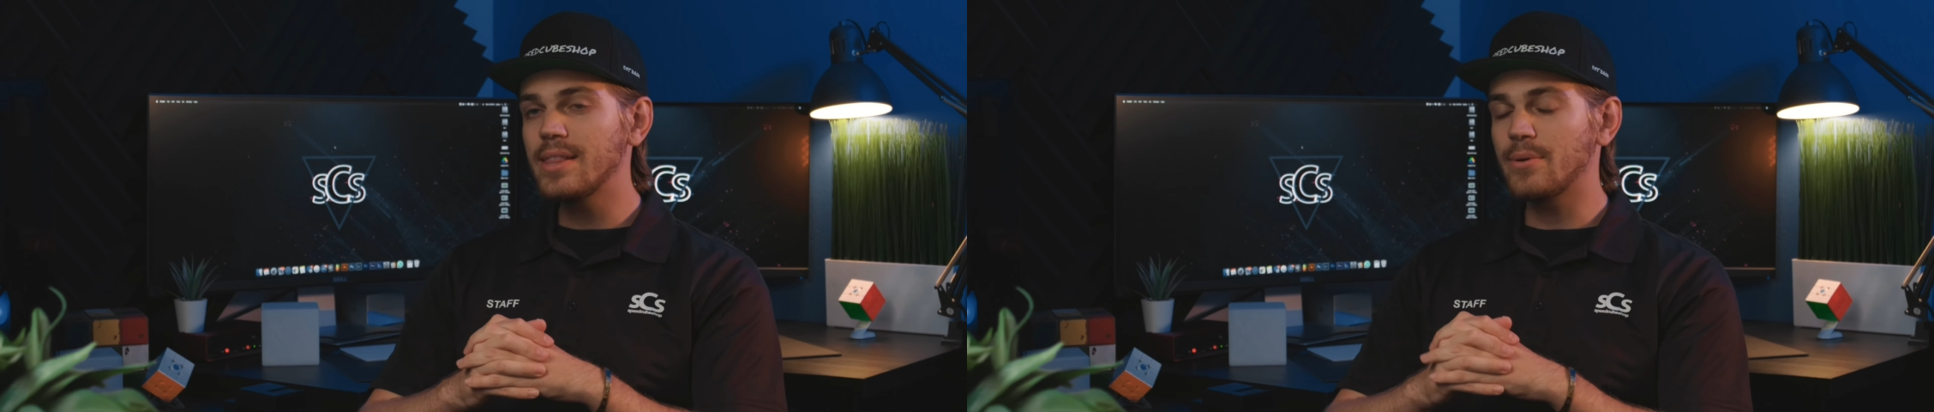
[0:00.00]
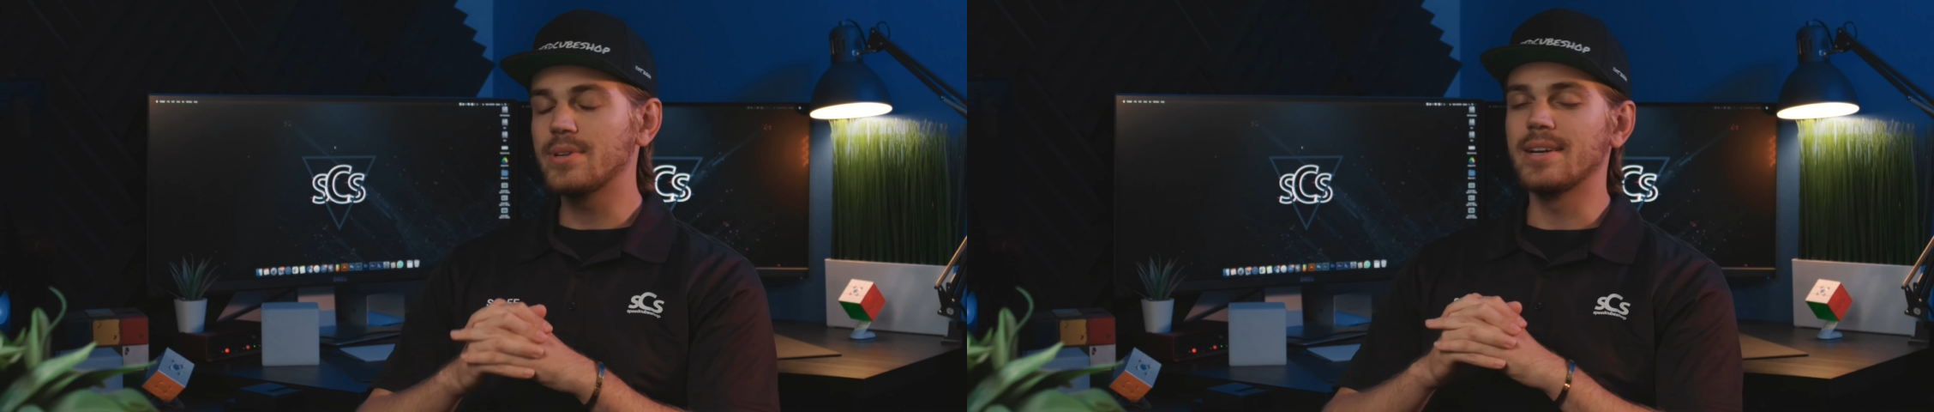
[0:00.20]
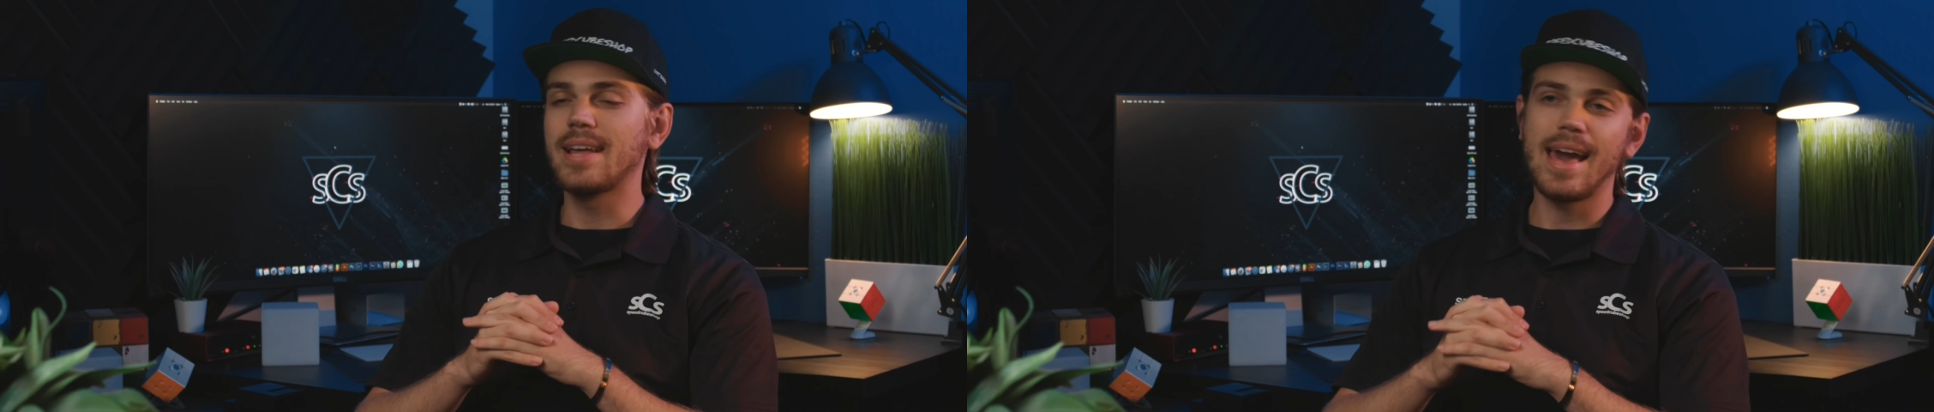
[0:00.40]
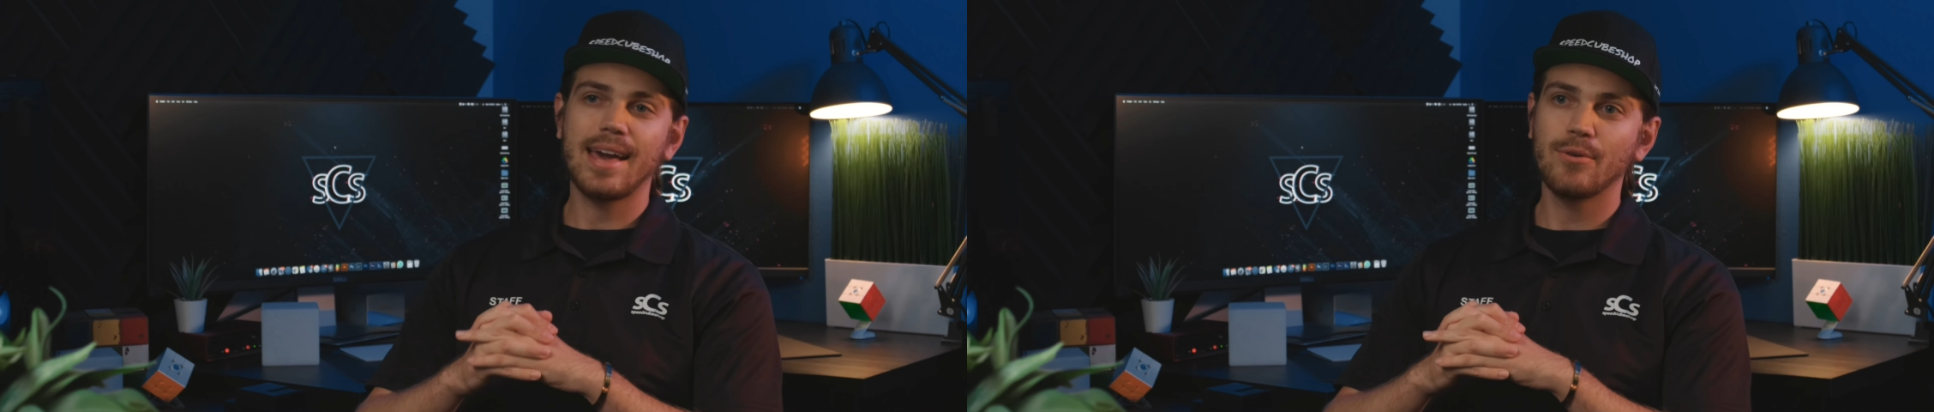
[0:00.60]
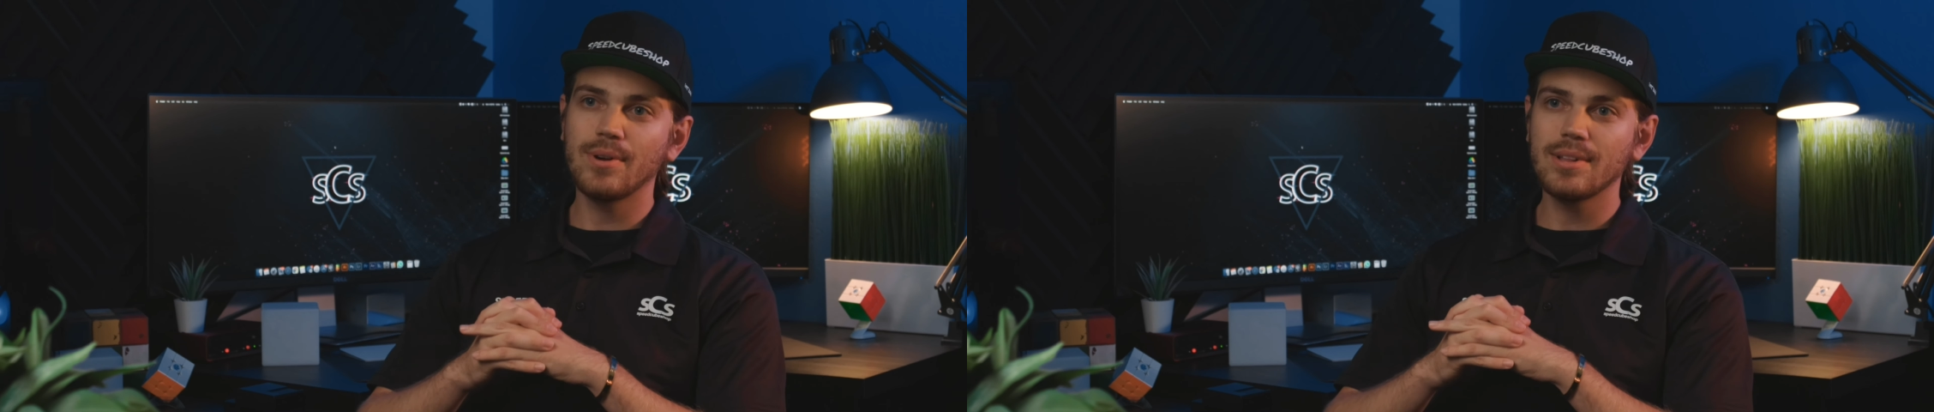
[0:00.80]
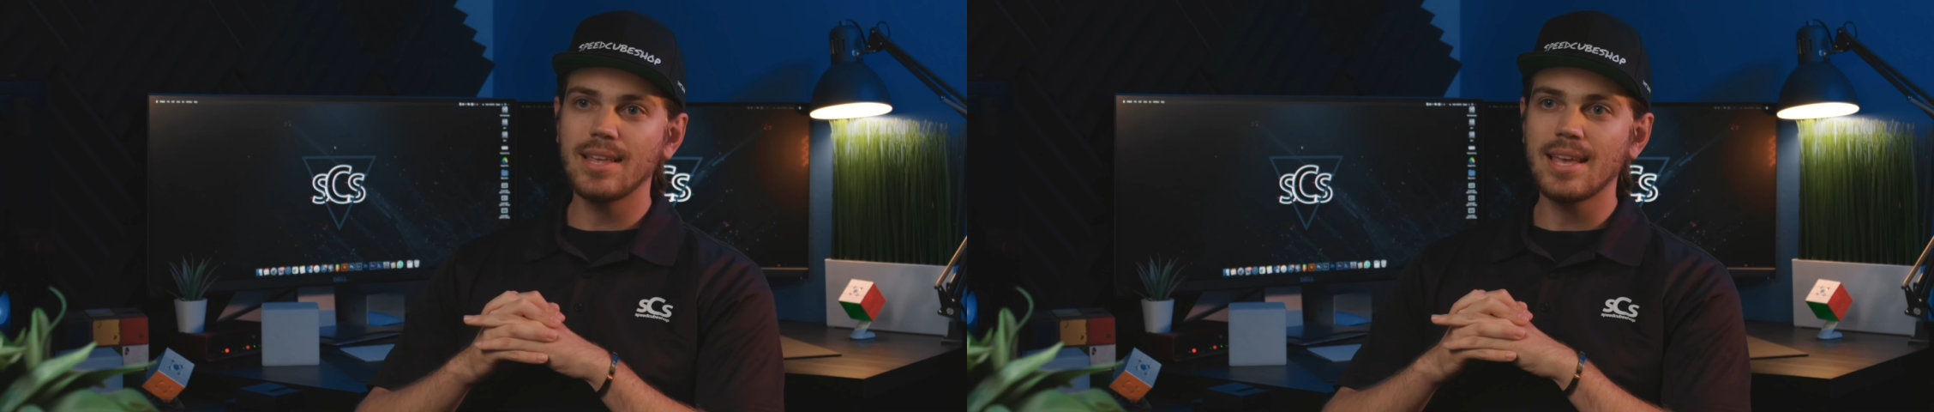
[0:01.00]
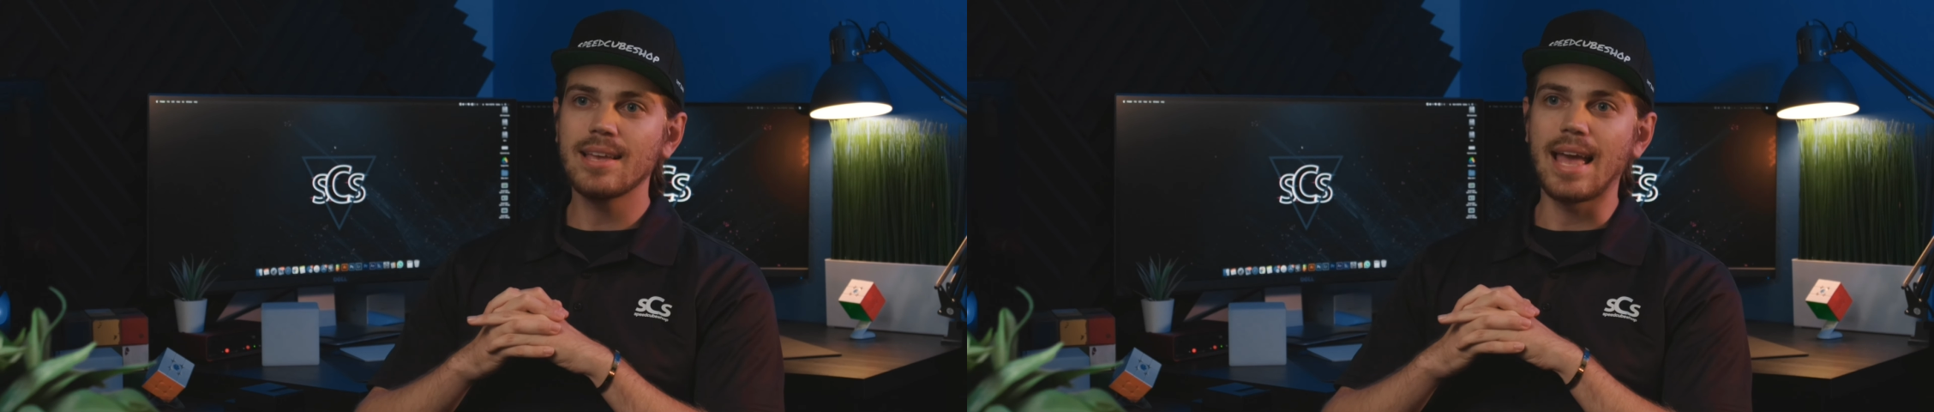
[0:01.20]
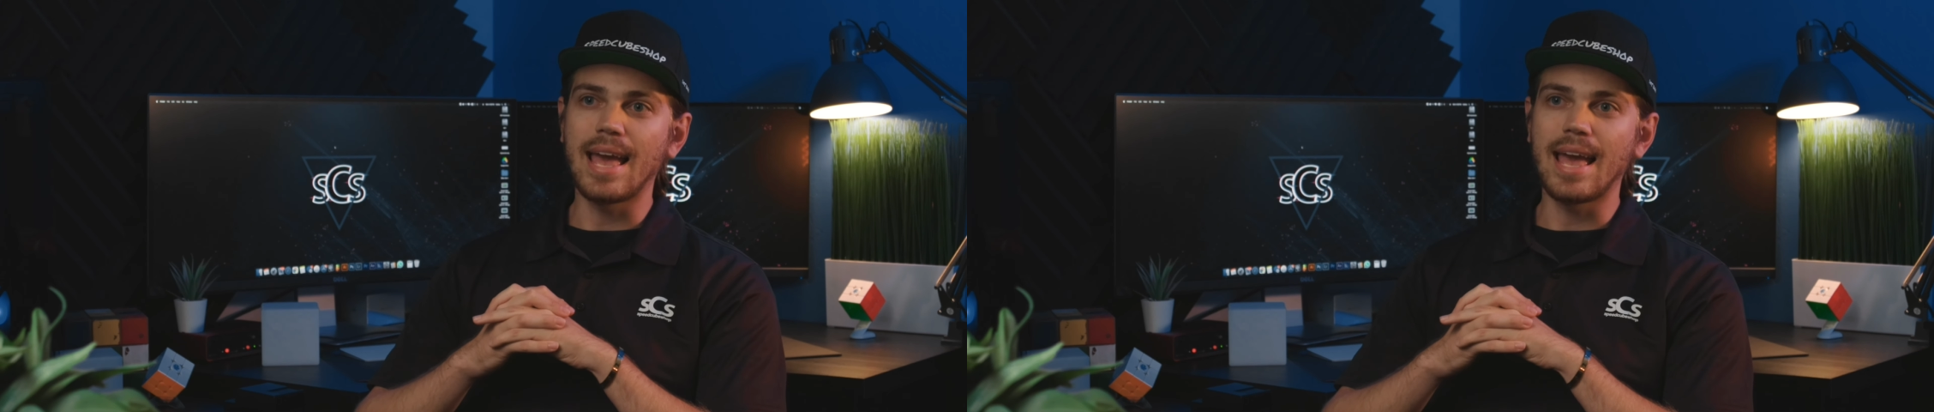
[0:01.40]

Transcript: They were done accurately.